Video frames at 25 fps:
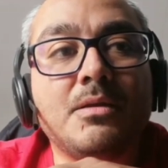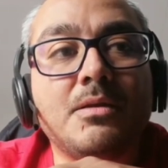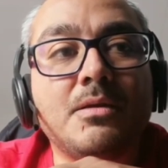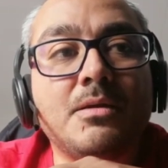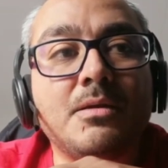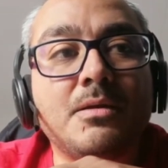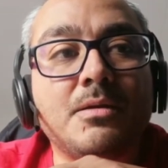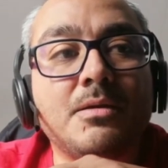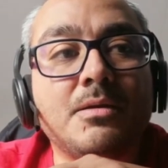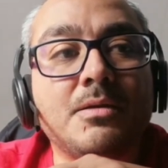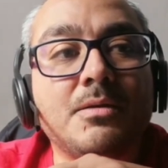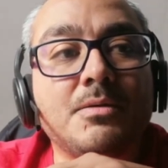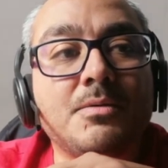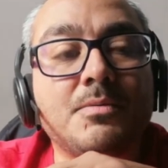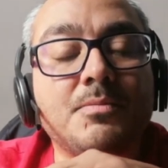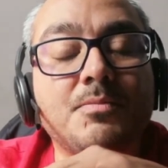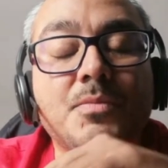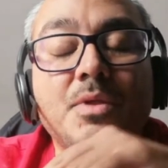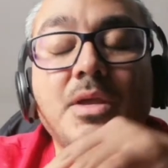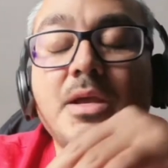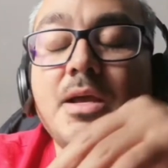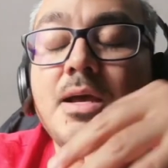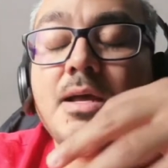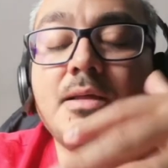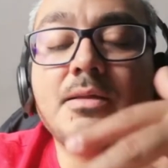
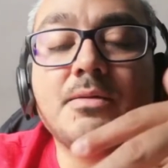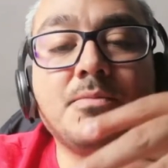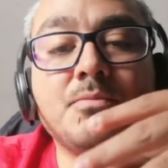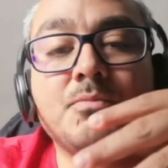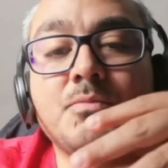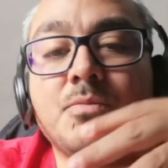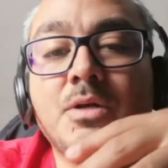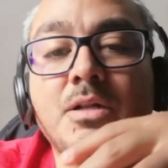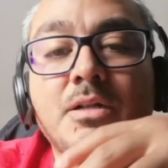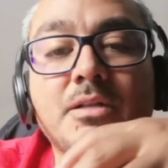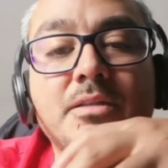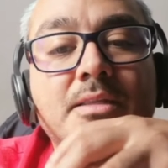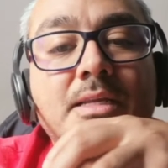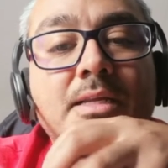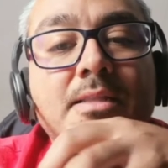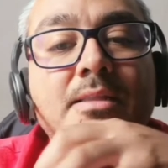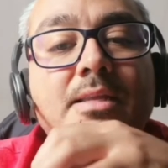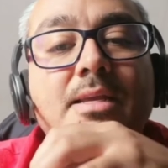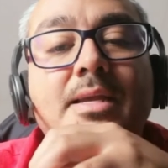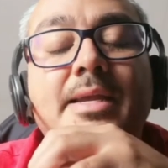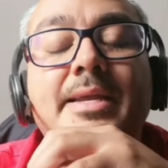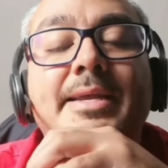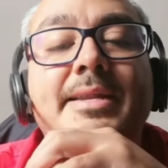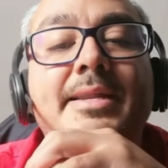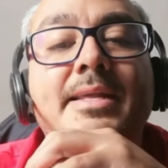
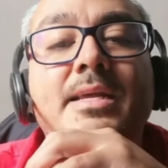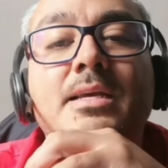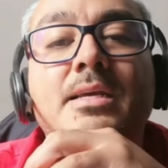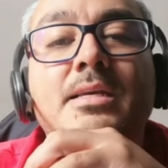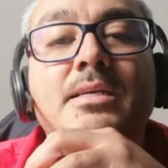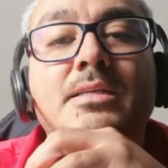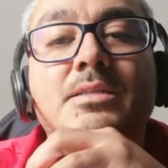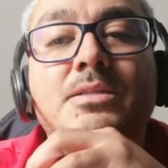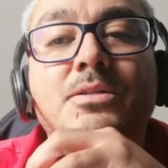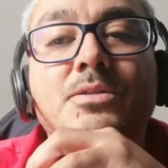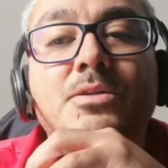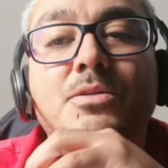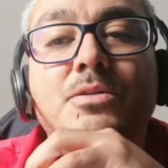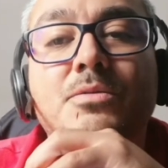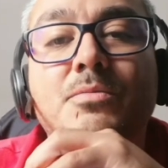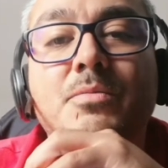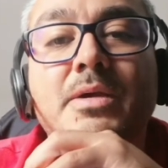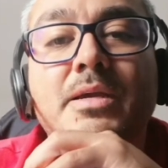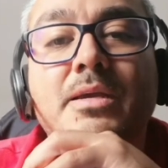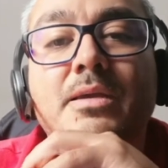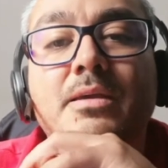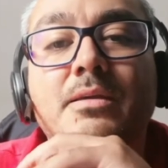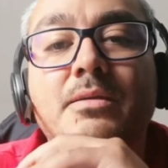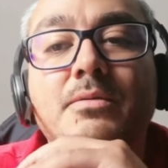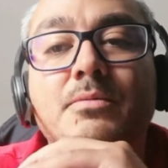That area is not
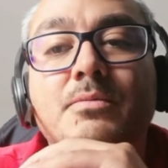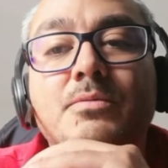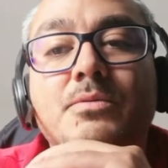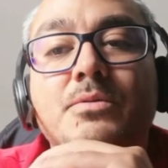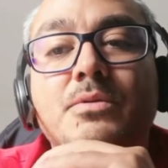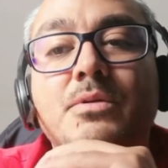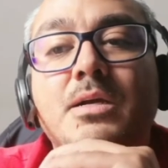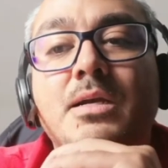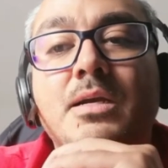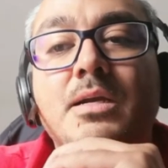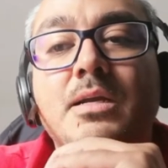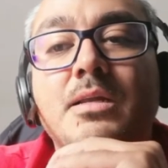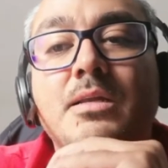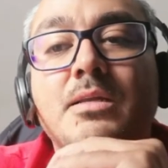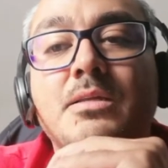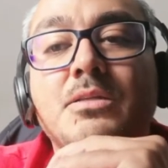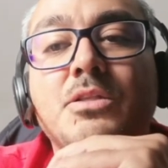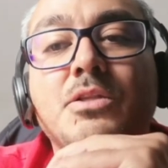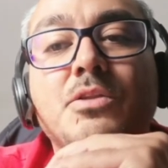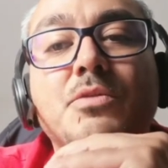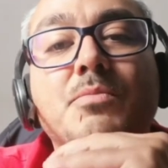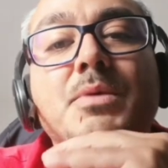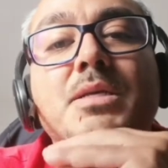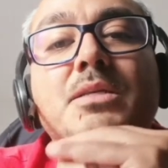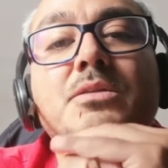
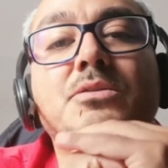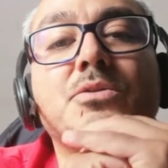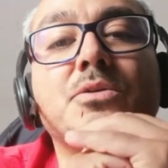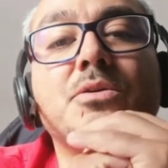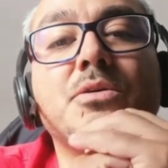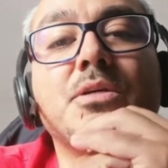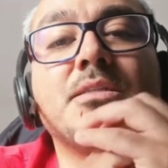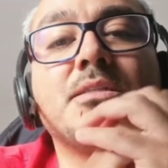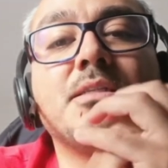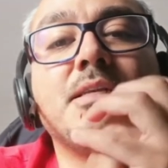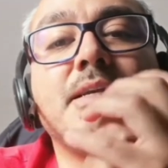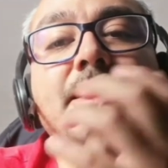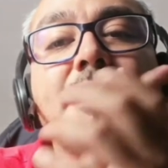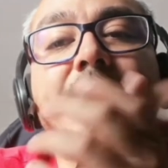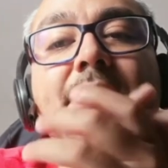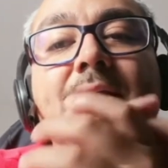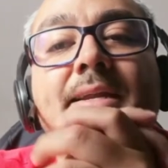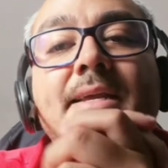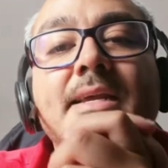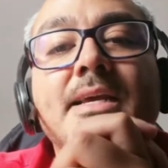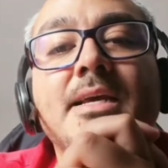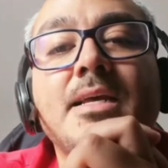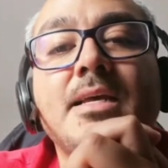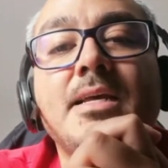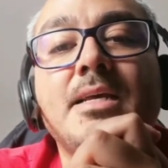my strongest
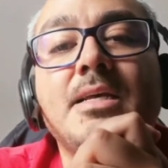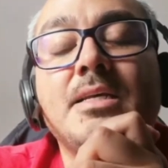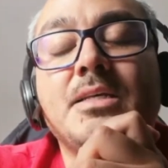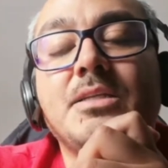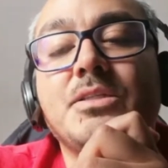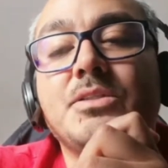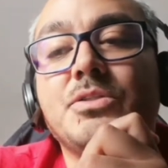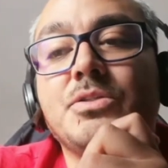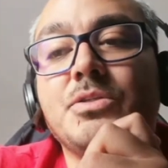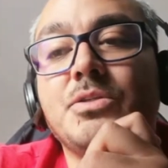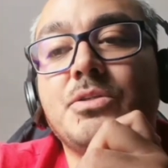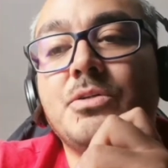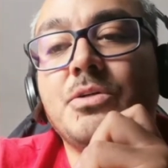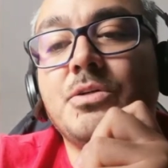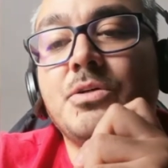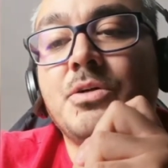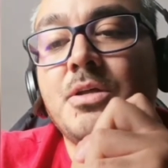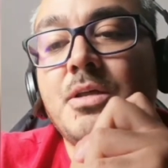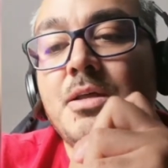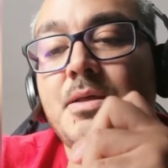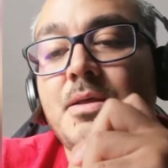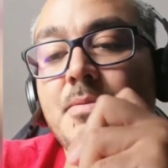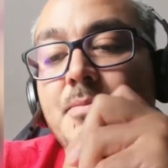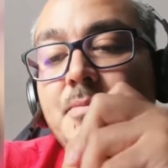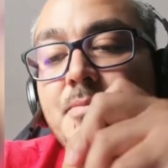area, so
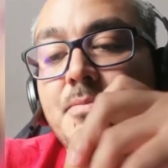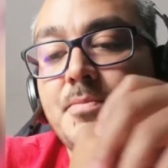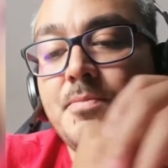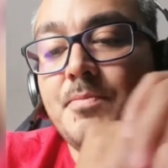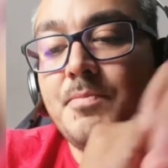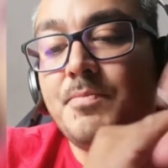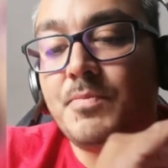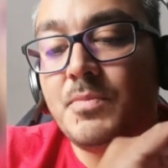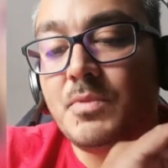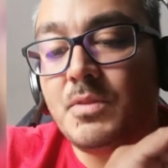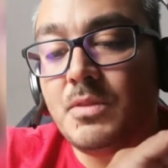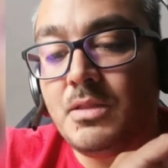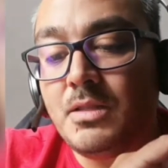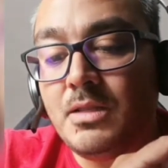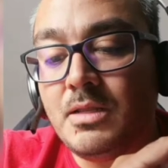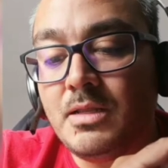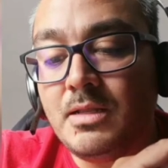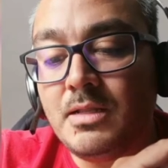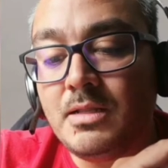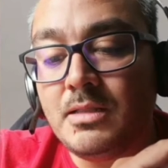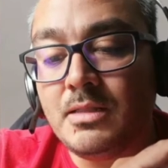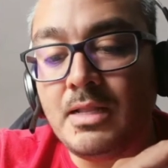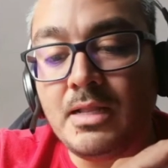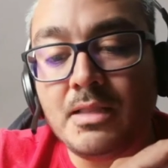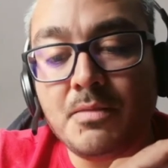
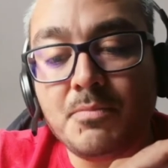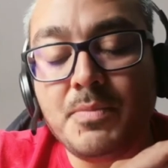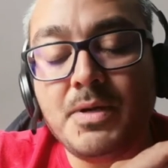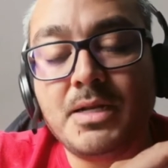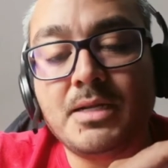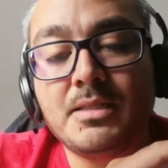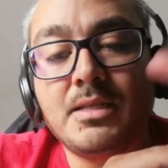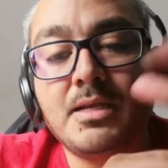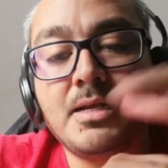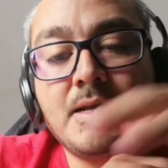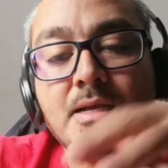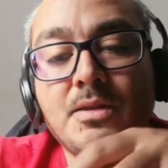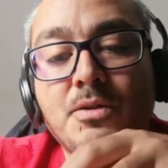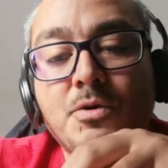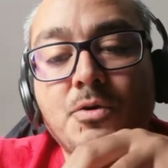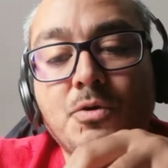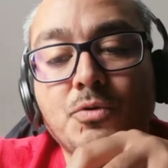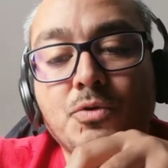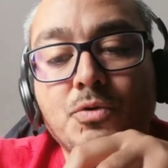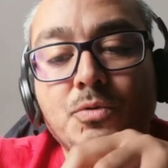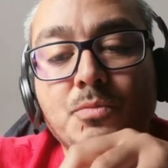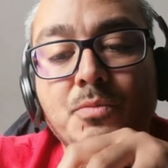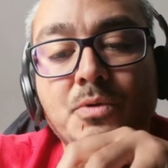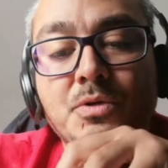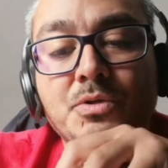that part I don't know
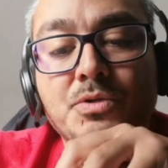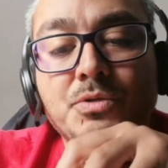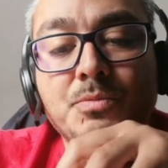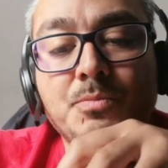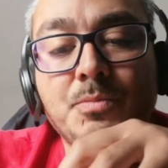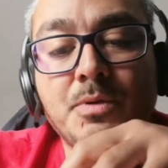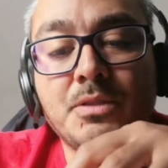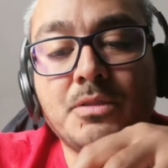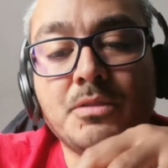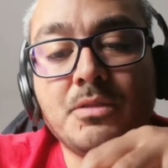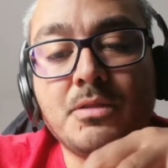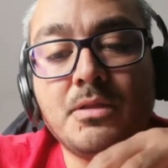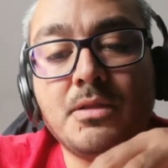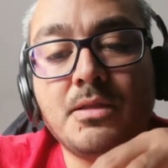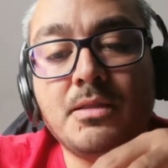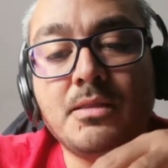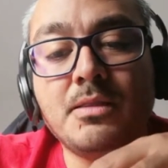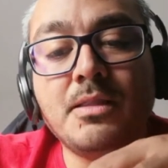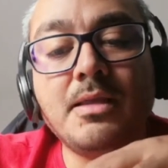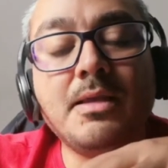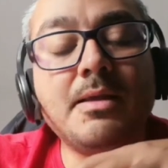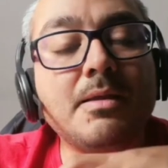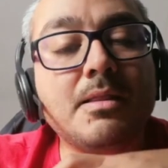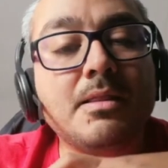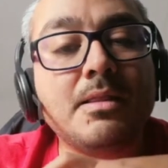too much. But
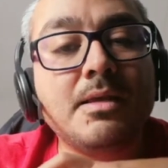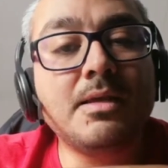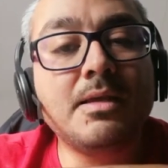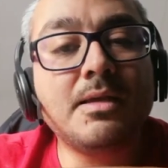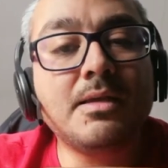the